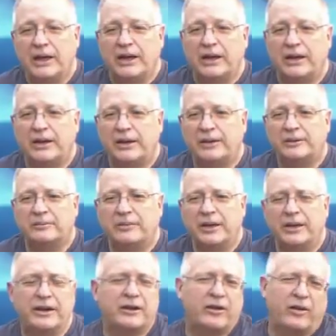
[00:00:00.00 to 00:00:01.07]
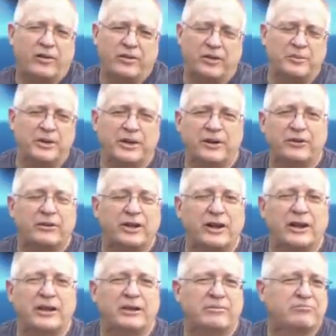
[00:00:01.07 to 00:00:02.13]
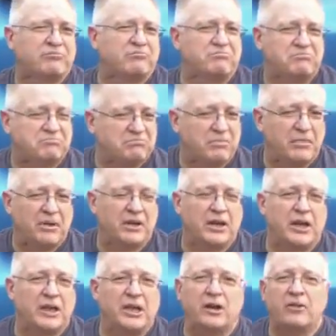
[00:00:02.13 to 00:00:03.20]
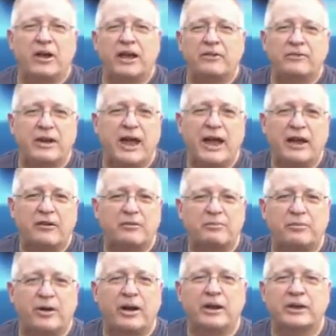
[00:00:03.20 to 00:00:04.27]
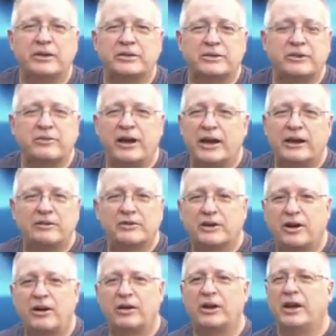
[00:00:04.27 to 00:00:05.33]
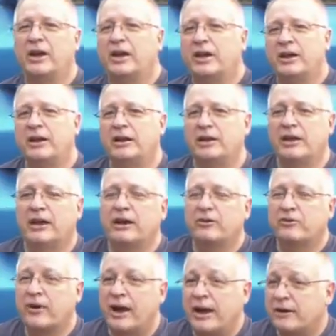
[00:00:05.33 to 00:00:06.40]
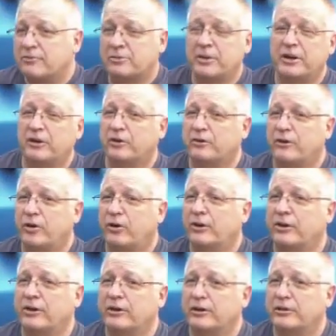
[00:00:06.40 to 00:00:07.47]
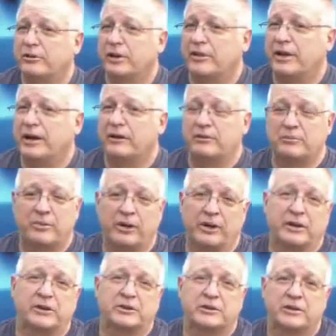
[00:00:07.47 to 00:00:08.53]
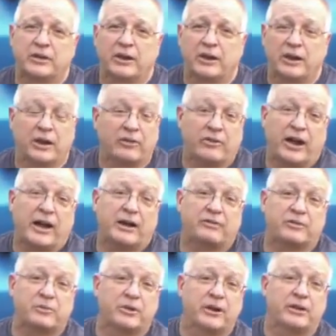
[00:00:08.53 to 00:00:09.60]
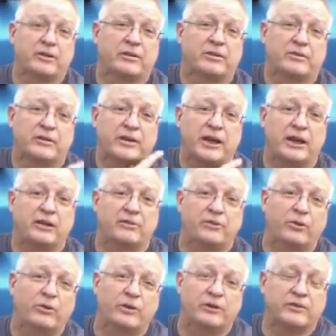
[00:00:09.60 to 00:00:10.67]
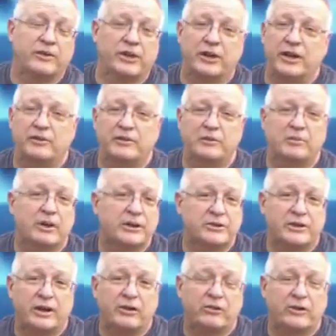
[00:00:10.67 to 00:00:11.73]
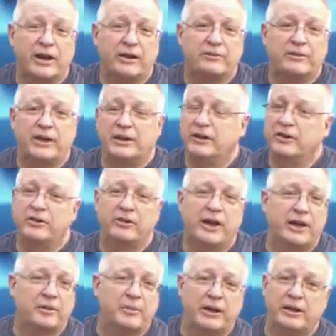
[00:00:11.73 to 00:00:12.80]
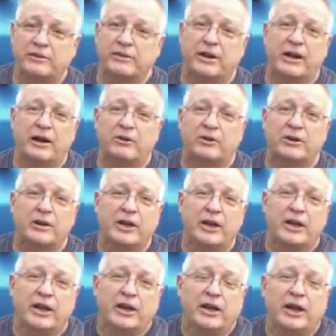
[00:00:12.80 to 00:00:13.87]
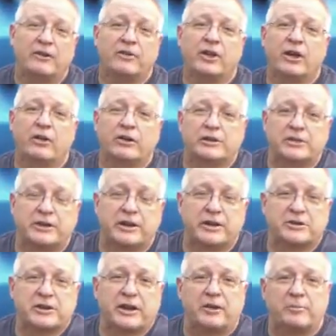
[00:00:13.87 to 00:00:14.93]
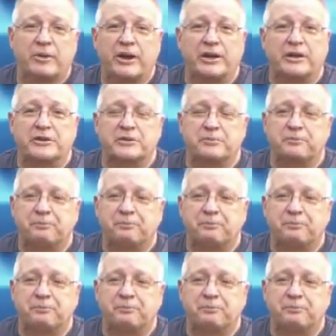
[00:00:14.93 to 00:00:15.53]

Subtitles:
And it dawned on me, really, you don't have to have brakes to drive the car. It'll drive from here to Florida without brakes. It'll drive from here to California. If it doesn't have any brakes at all, drive fine. It'll do 90 miles an hour, never notice it doesn't have brakes.